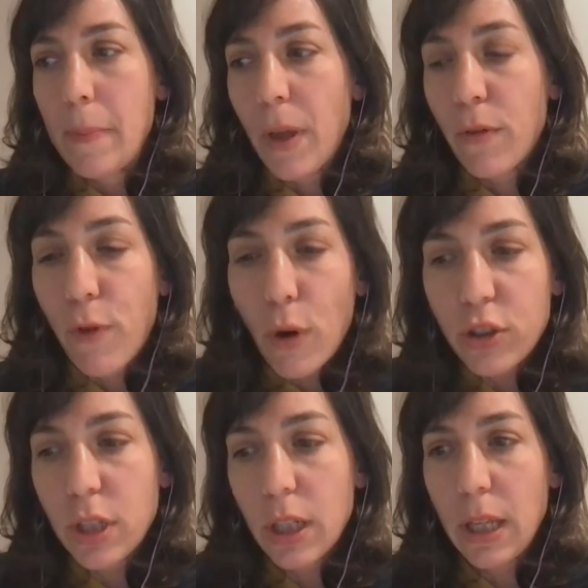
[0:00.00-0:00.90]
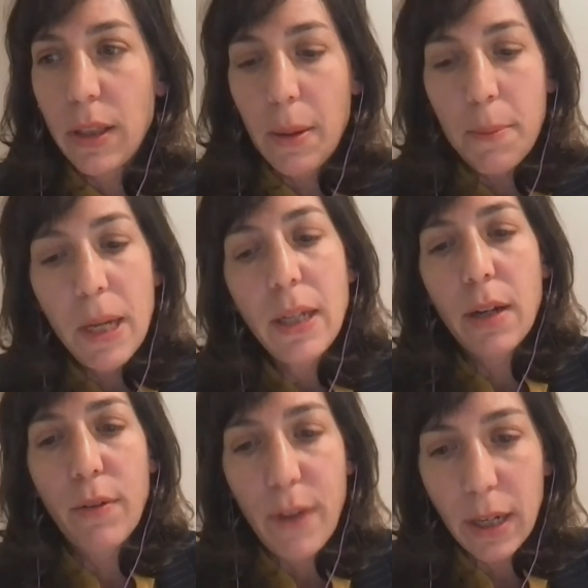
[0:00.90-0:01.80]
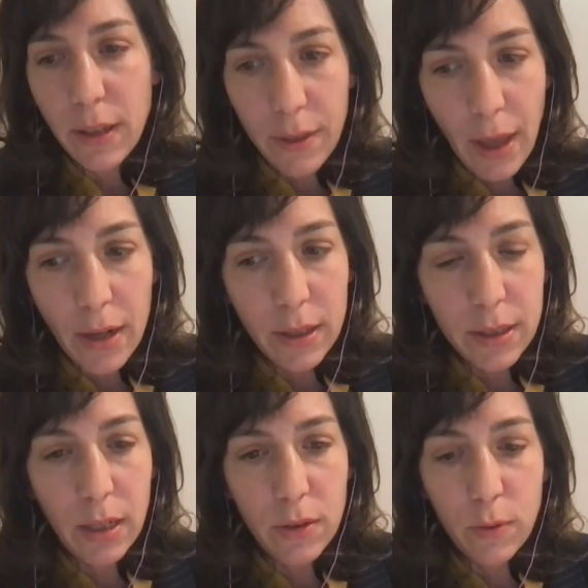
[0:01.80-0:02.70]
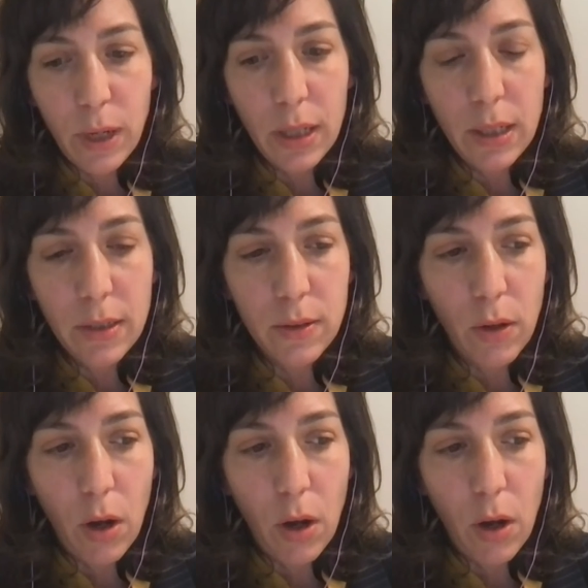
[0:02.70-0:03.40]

unfortunately, the immediate effect on that is that Israelis